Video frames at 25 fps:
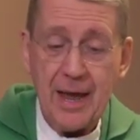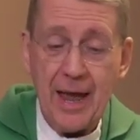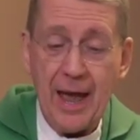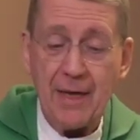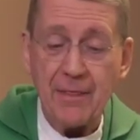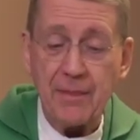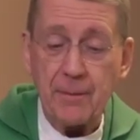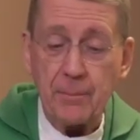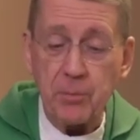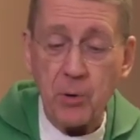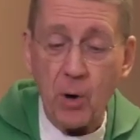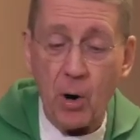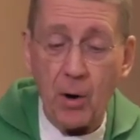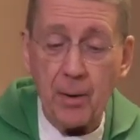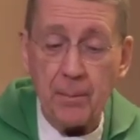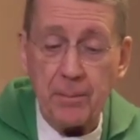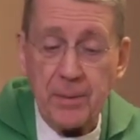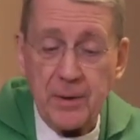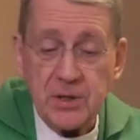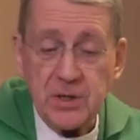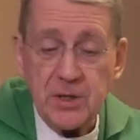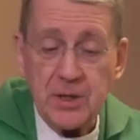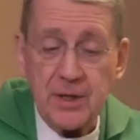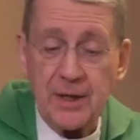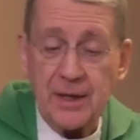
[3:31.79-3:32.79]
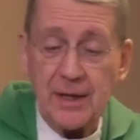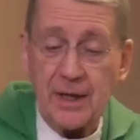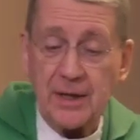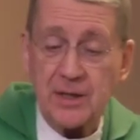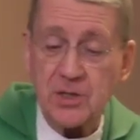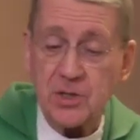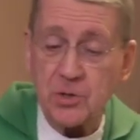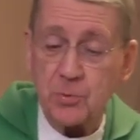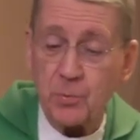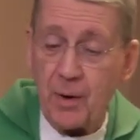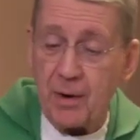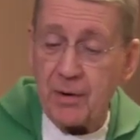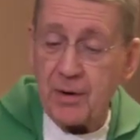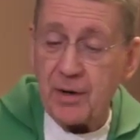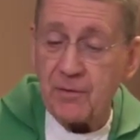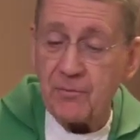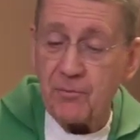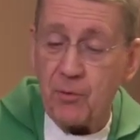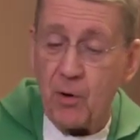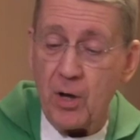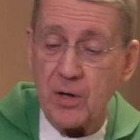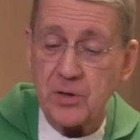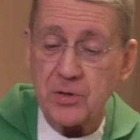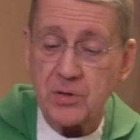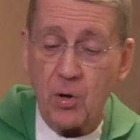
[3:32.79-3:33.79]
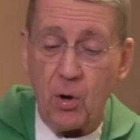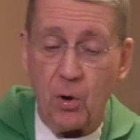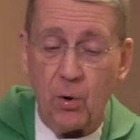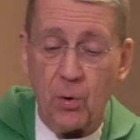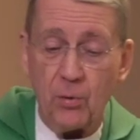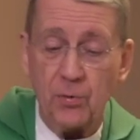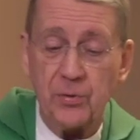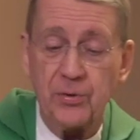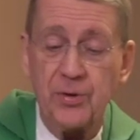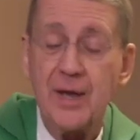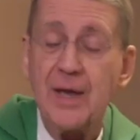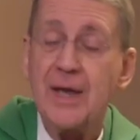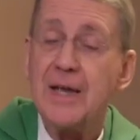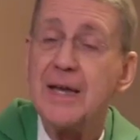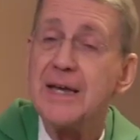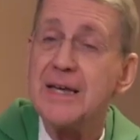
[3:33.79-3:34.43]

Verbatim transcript: And the prohibition against swearing false oath